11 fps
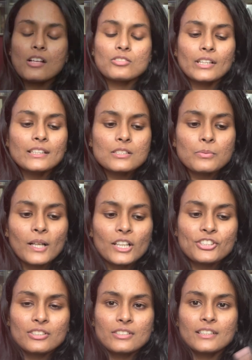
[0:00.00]
So in this world,
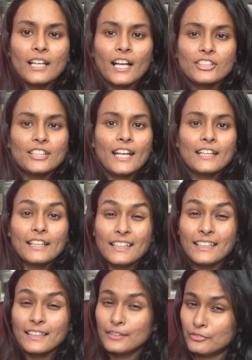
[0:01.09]
children are
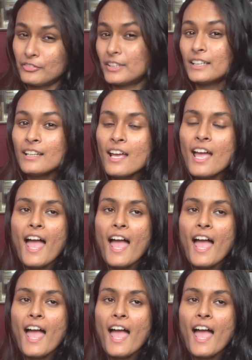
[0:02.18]
genetically lifted,